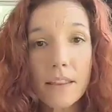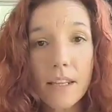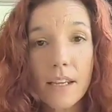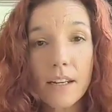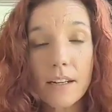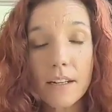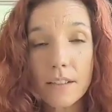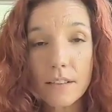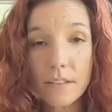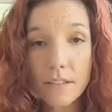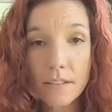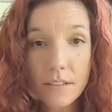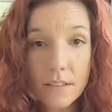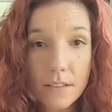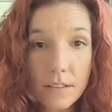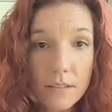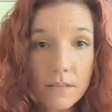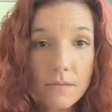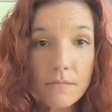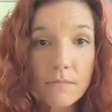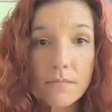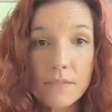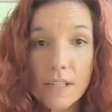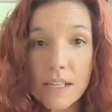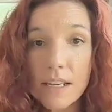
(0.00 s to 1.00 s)
that is
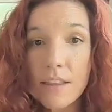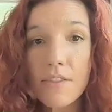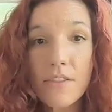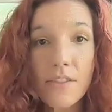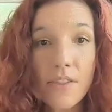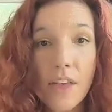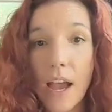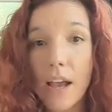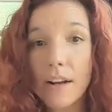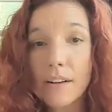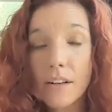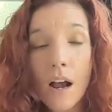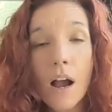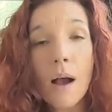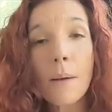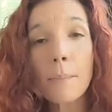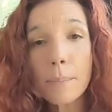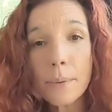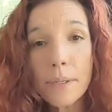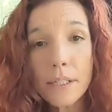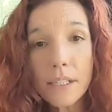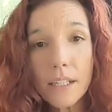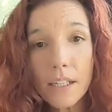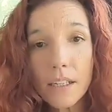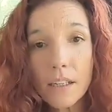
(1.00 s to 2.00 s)
in that
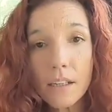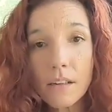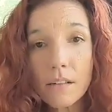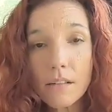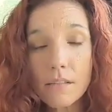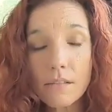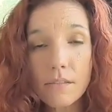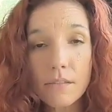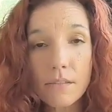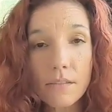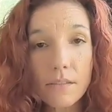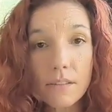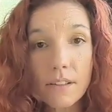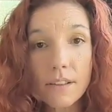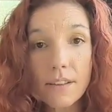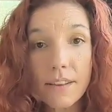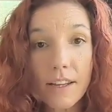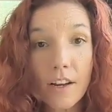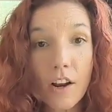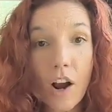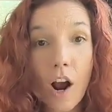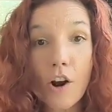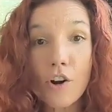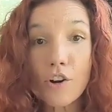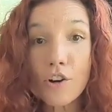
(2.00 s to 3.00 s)
company,
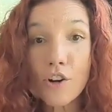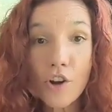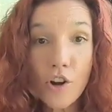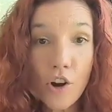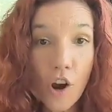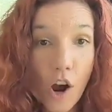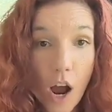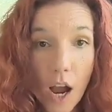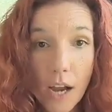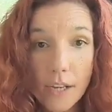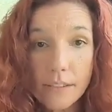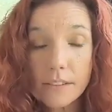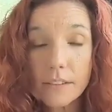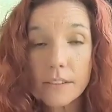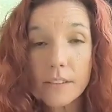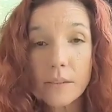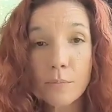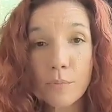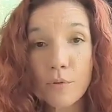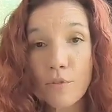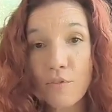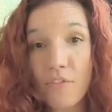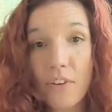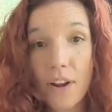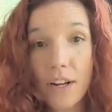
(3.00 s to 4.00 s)
they are not
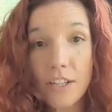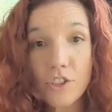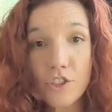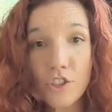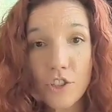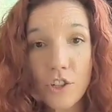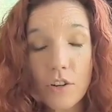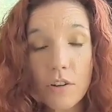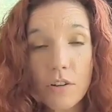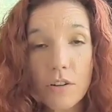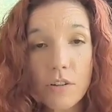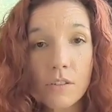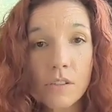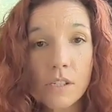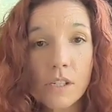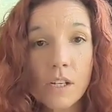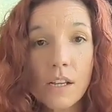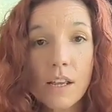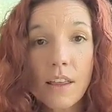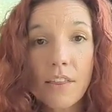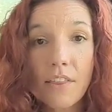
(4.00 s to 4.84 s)
professional.